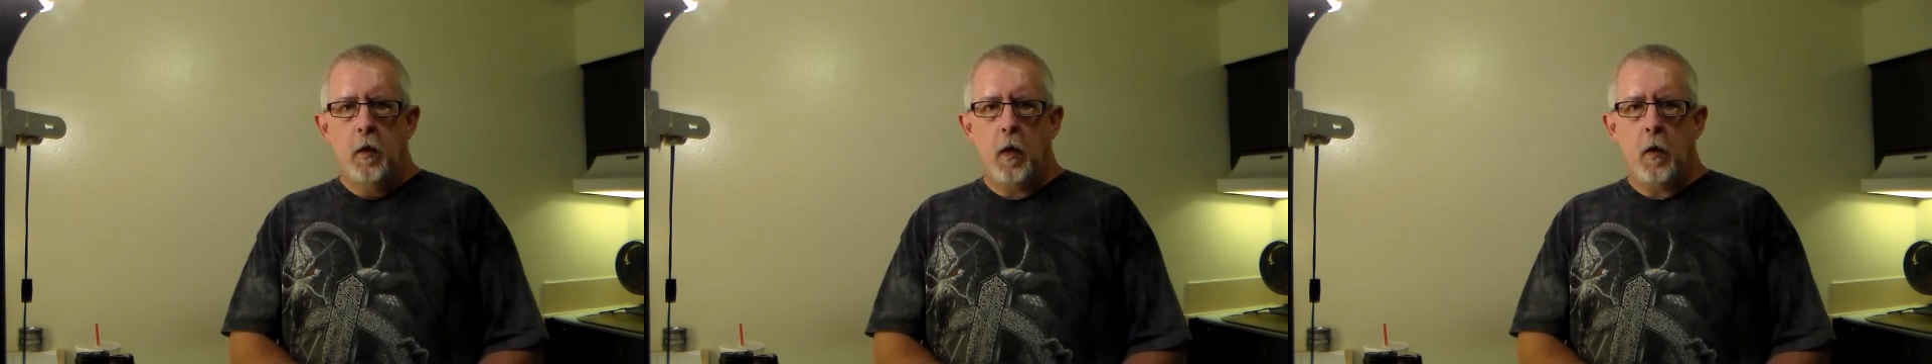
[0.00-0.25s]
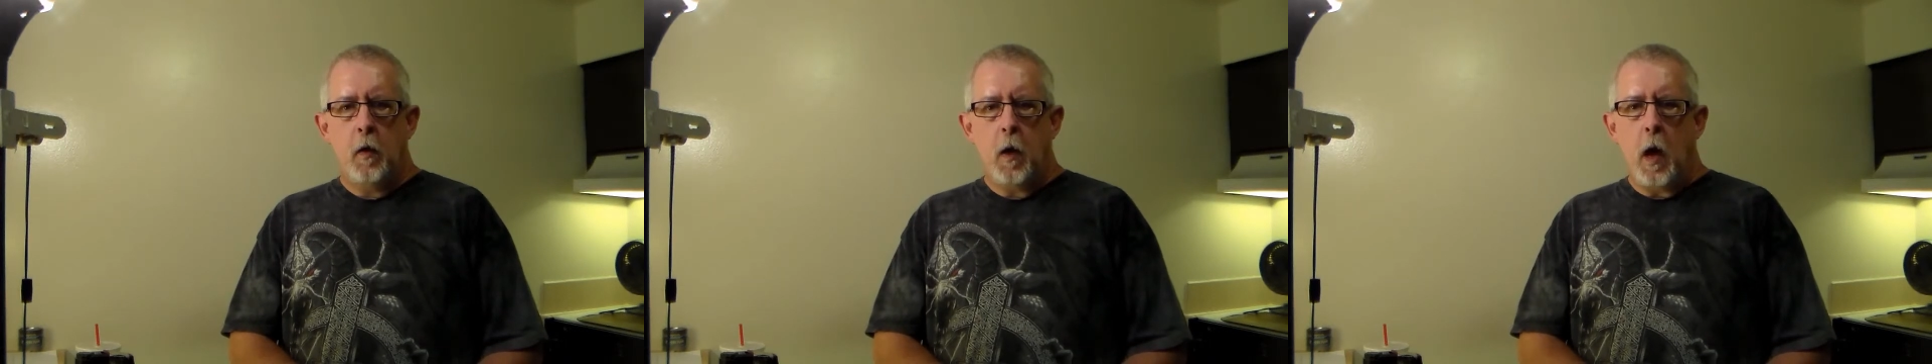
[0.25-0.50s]

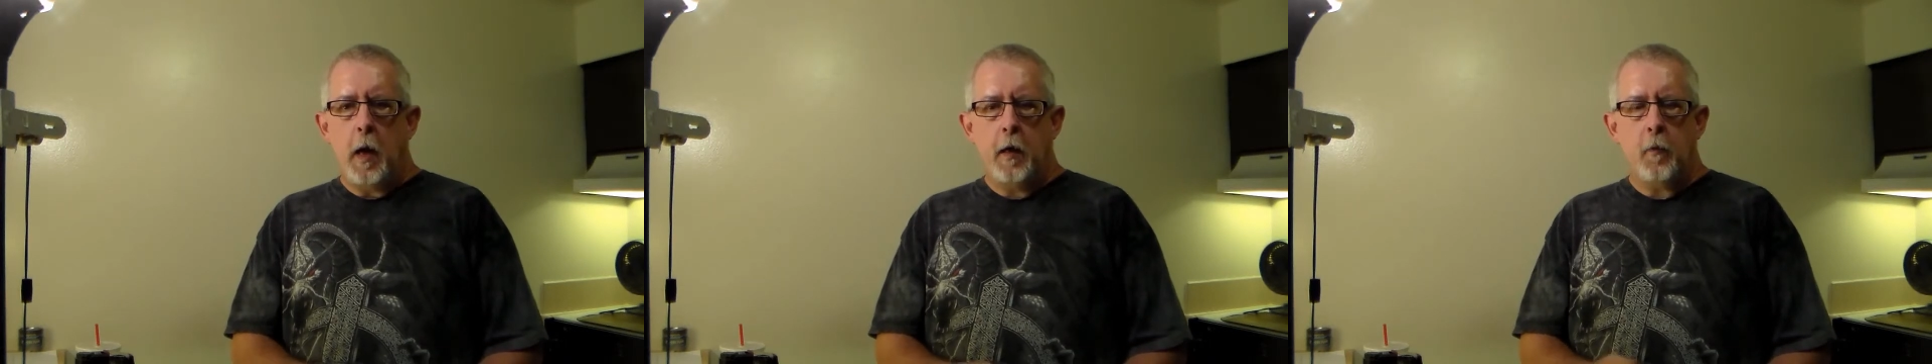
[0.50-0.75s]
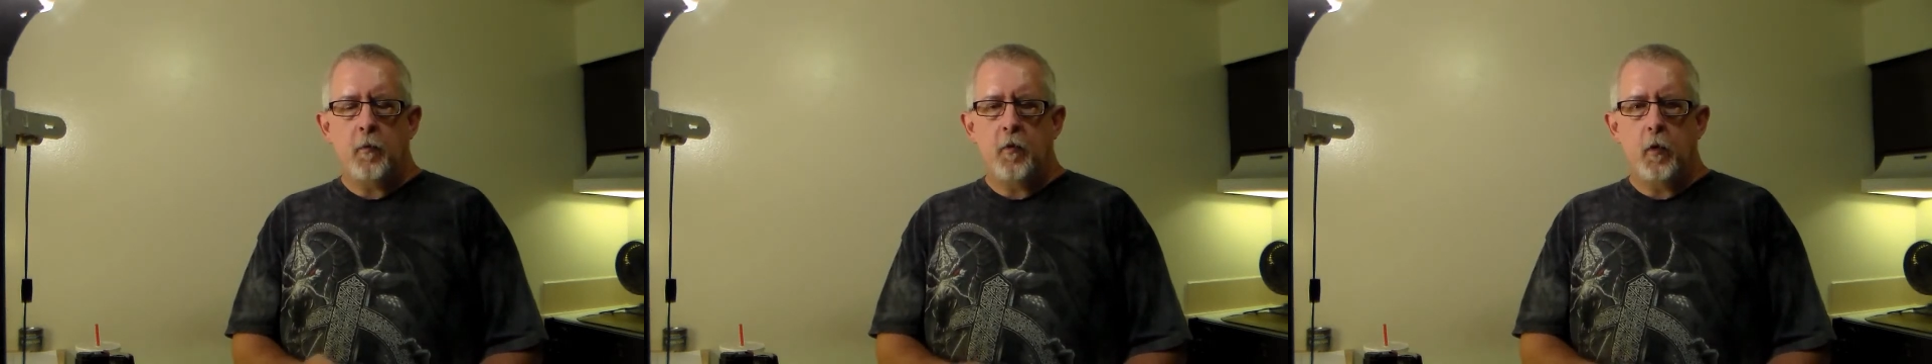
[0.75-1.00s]
they're
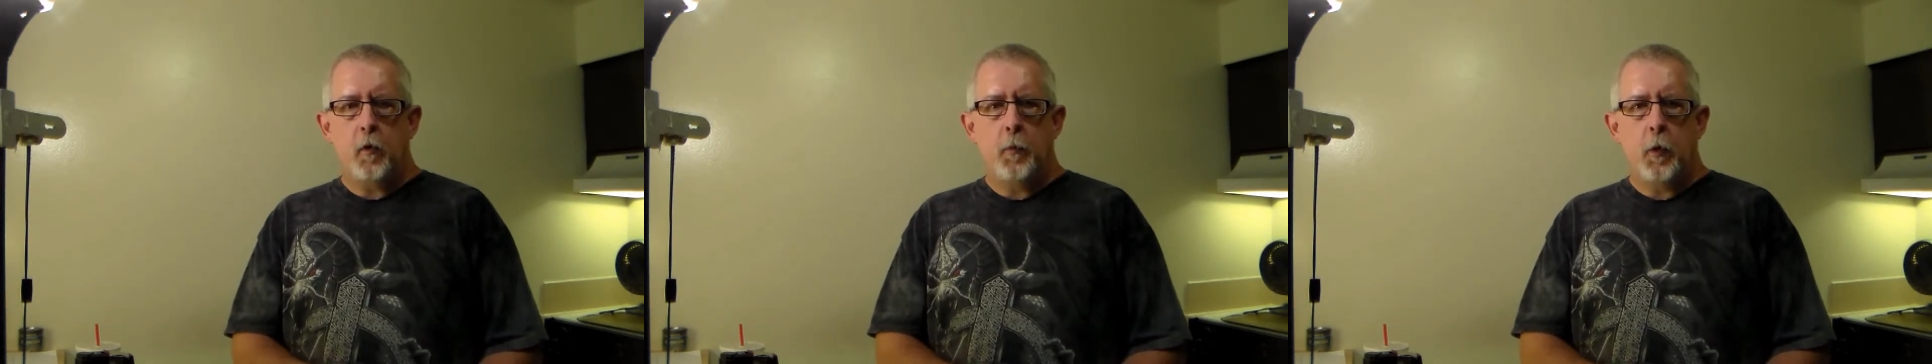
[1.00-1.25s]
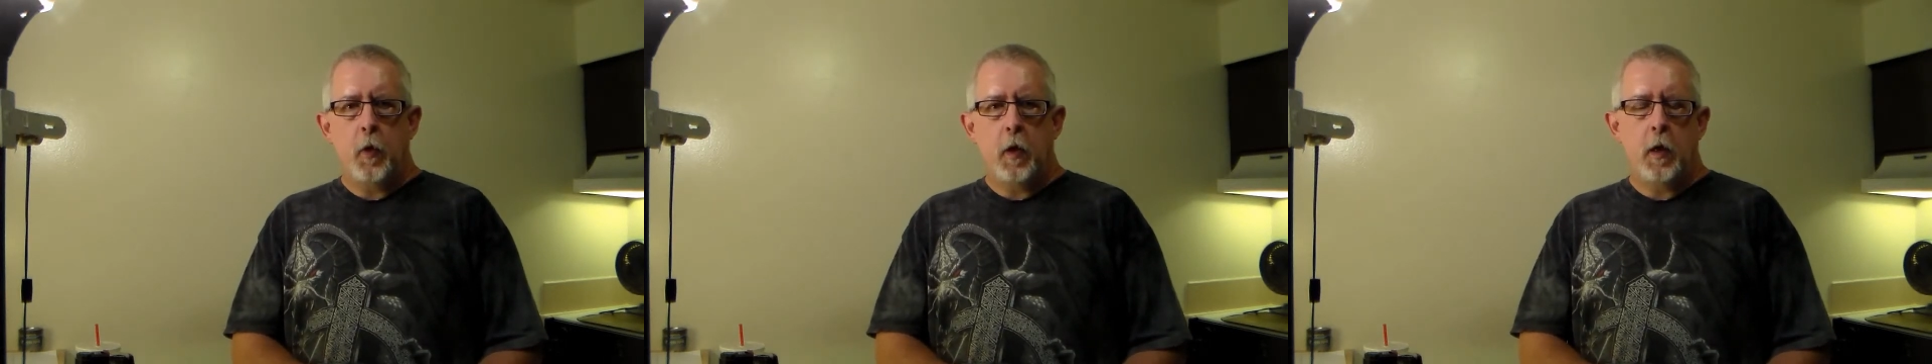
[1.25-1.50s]
items that you
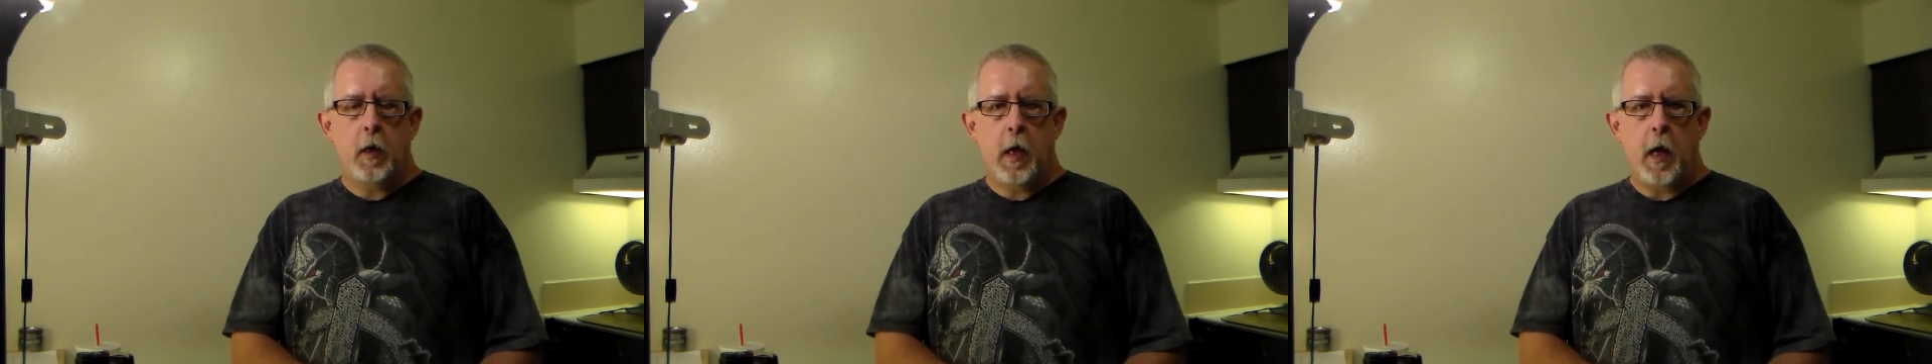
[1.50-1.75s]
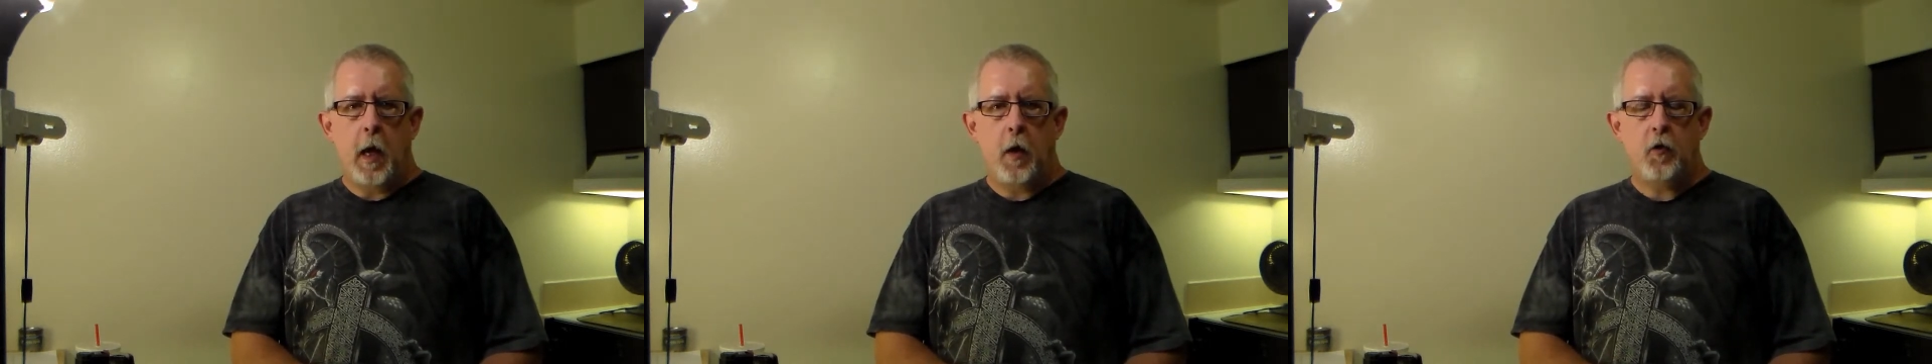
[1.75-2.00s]
put in a
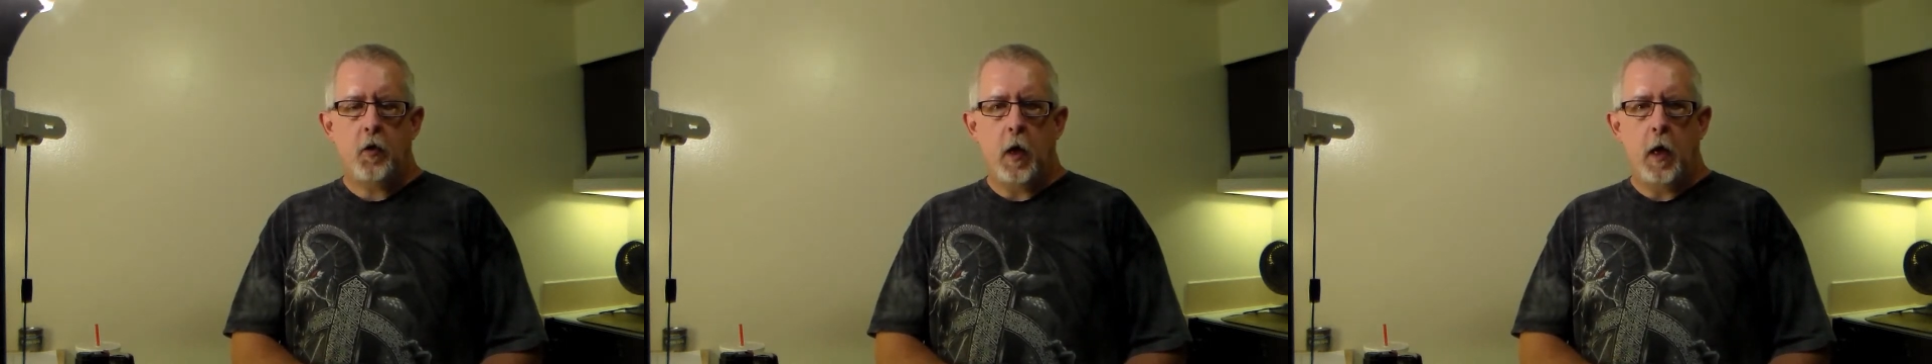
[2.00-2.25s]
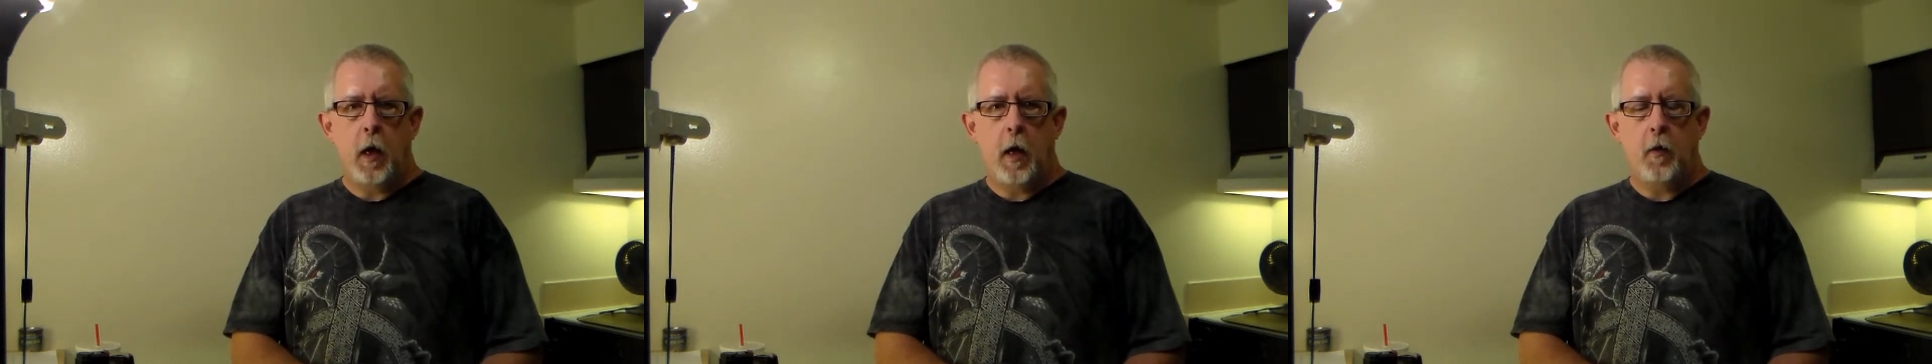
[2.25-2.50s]
cache
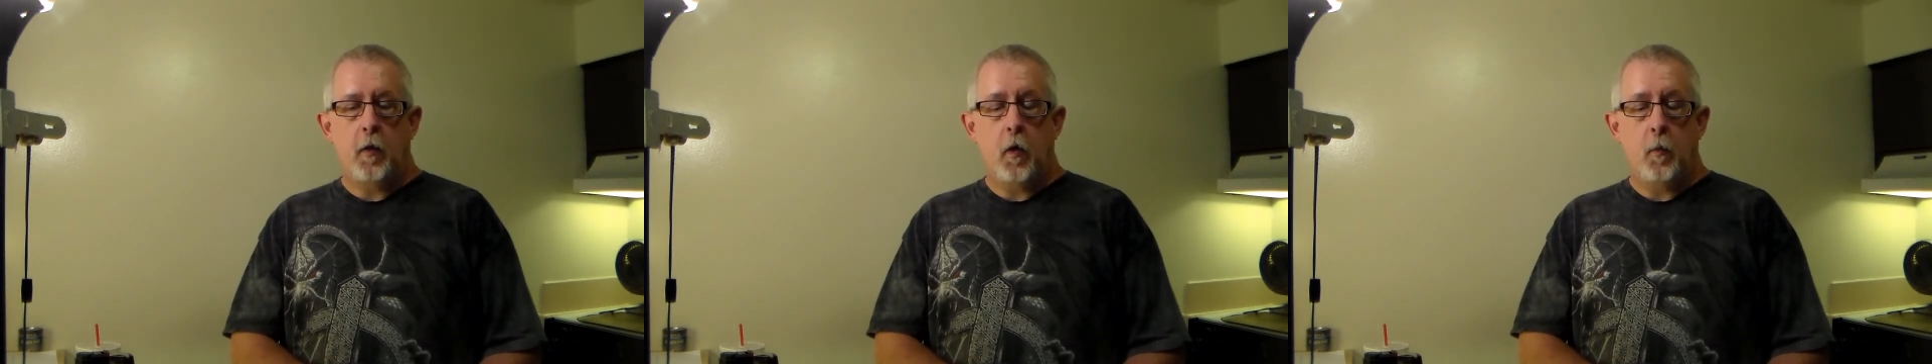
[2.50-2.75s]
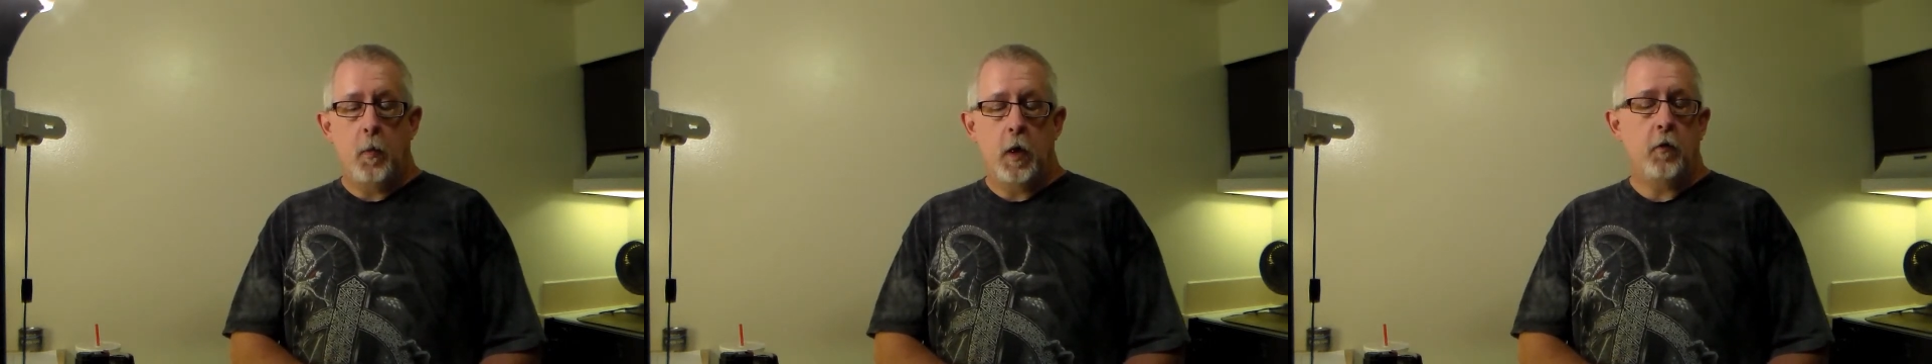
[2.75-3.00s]
and
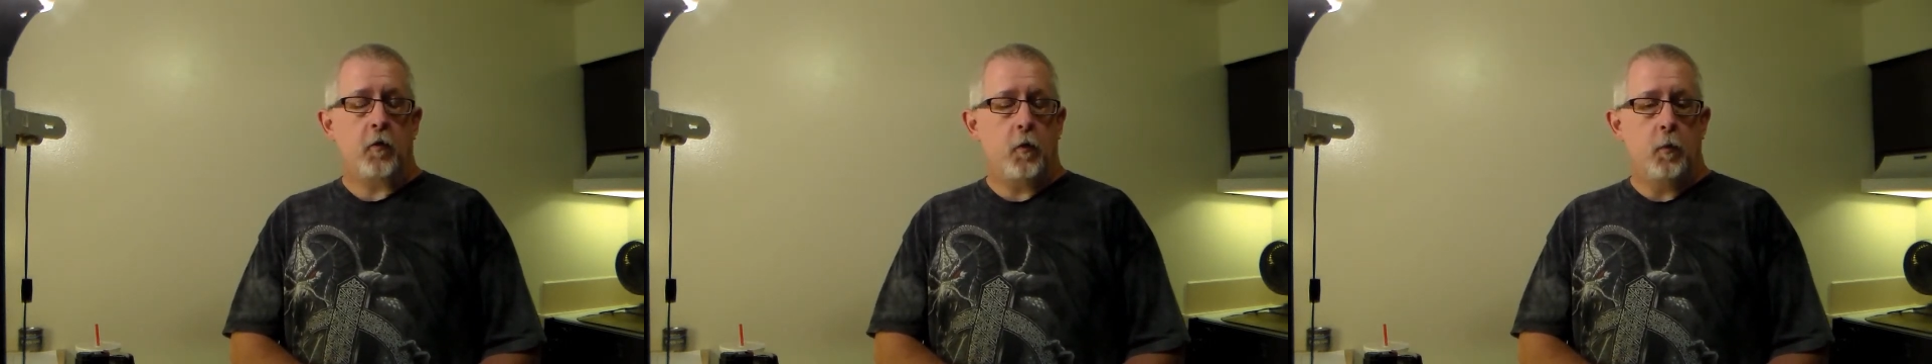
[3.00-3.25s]
they're meant